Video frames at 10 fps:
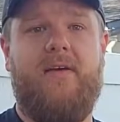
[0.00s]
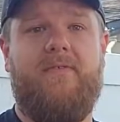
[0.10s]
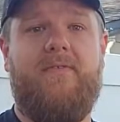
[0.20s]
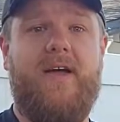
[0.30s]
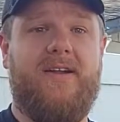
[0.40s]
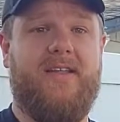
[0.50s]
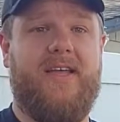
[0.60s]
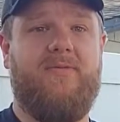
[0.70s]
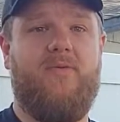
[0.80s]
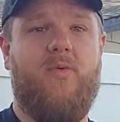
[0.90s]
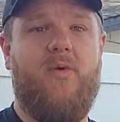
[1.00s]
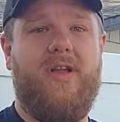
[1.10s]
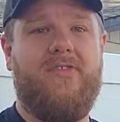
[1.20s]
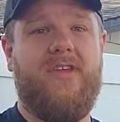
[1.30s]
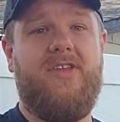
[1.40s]
Finally, what
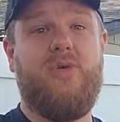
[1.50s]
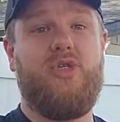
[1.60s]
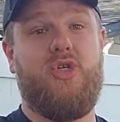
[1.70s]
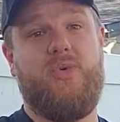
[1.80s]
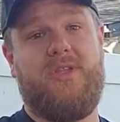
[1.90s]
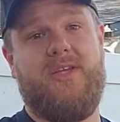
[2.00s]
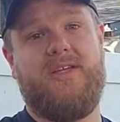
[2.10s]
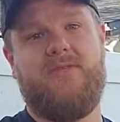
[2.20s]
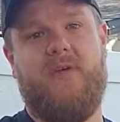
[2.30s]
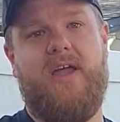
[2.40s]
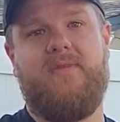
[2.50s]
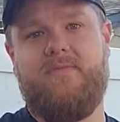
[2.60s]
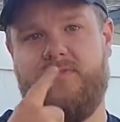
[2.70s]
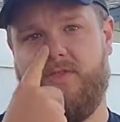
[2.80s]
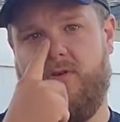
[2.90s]
else can you do with this, right?
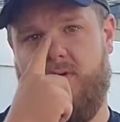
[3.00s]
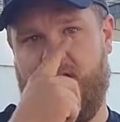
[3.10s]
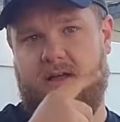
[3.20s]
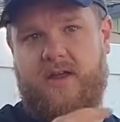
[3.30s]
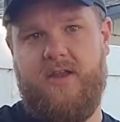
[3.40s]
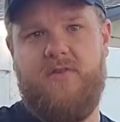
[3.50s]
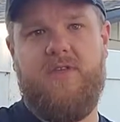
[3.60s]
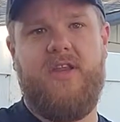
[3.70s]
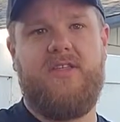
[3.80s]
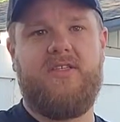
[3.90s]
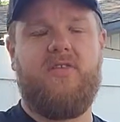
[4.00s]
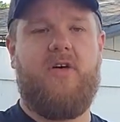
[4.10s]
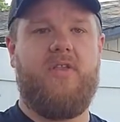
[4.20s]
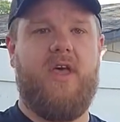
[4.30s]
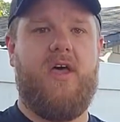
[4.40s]
So you can
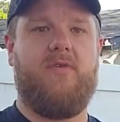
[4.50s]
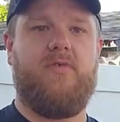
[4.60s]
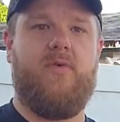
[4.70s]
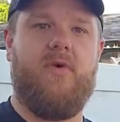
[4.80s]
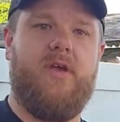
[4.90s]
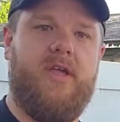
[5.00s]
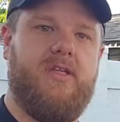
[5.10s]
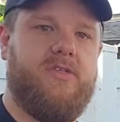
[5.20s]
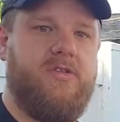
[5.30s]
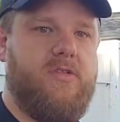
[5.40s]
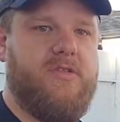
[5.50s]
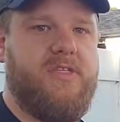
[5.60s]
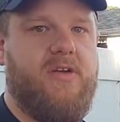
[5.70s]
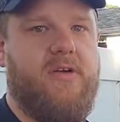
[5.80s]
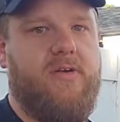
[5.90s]
install the Auto-Door into the
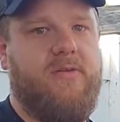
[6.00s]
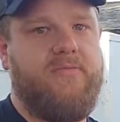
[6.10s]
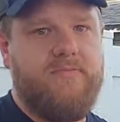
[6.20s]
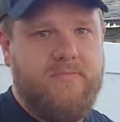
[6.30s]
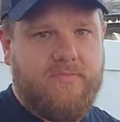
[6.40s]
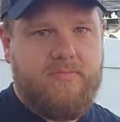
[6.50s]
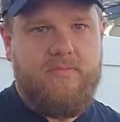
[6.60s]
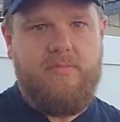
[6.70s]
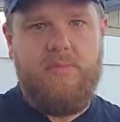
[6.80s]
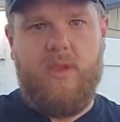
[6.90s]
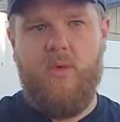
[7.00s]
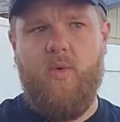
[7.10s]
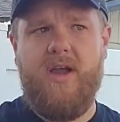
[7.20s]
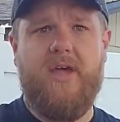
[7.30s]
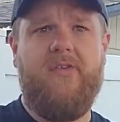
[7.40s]
material.
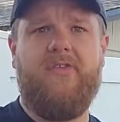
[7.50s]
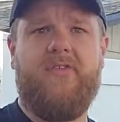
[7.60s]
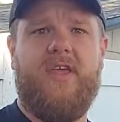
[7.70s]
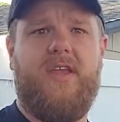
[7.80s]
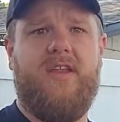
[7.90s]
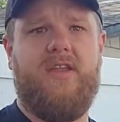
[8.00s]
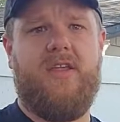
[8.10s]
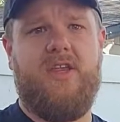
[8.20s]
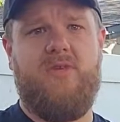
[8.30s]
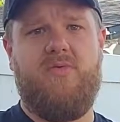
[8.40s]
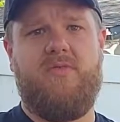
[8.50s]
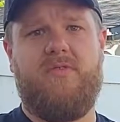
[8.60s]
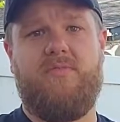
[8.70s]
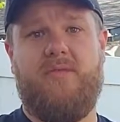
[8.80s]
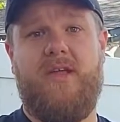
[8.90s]
What else can you
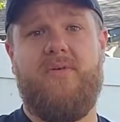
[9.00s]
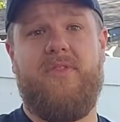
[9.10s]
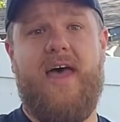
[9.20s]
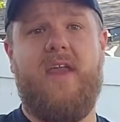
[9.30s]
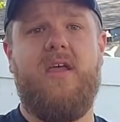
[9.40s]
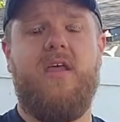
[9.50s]
play with that?